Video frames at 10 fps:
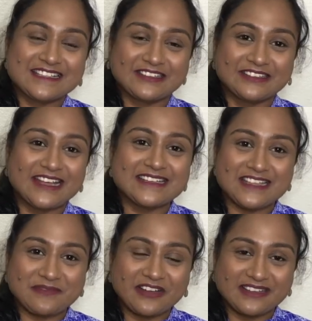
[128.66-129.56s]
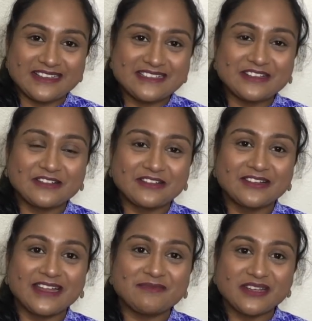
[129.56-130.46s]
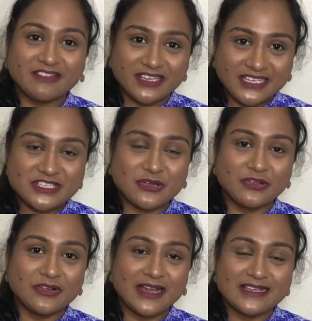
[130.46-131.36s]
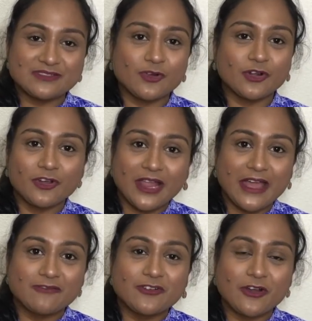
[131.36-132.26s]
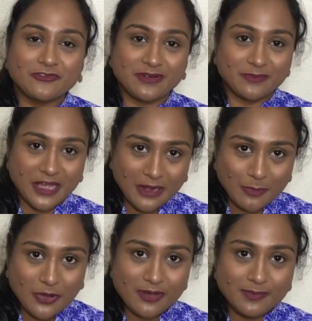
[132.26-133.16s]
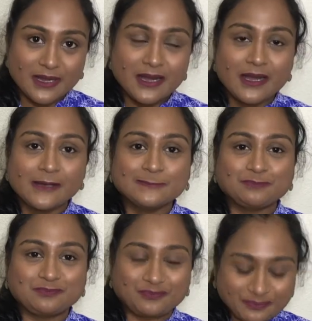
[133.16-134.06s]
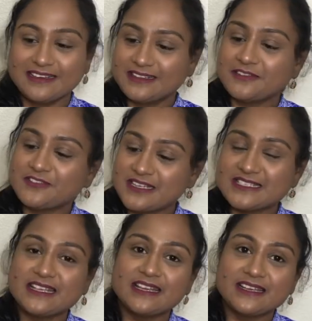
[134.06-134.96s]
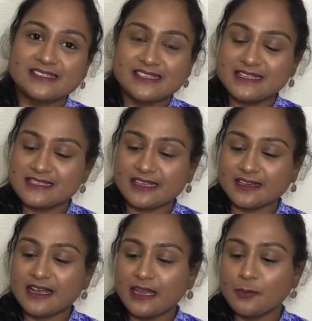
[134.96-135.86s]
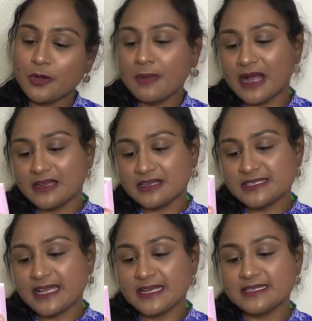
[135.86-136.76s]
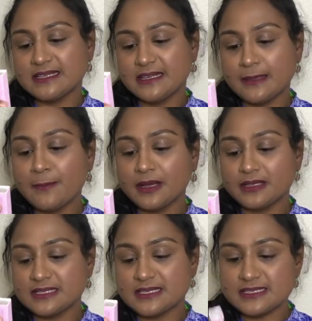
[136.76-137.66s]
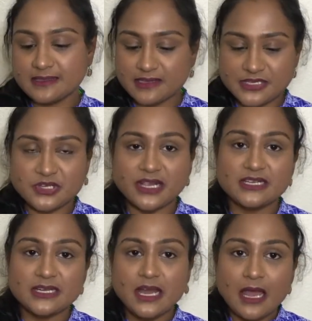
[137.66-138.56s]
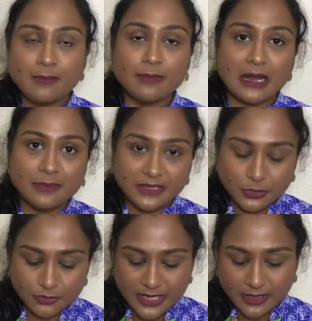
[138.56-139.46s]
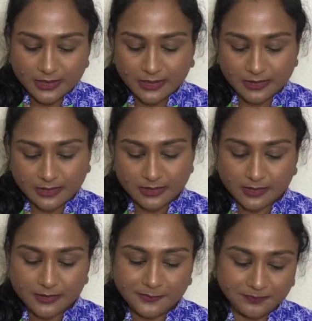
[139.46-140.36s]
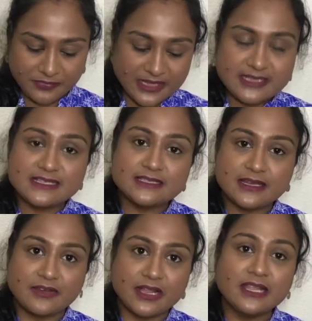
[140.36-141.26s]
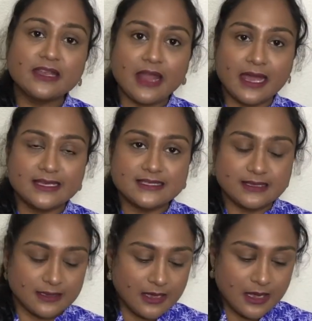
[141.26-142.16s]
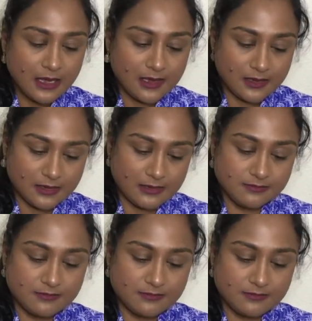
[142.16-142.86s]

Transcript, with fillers: so that's about this so let me quickly show you guys what all I have got from Colourpop uh, the first thing is this uh, Colourpop Ultra Satin Lip. Uh, this is in the shade Barbacuda. Um, this is a really nice uh, uh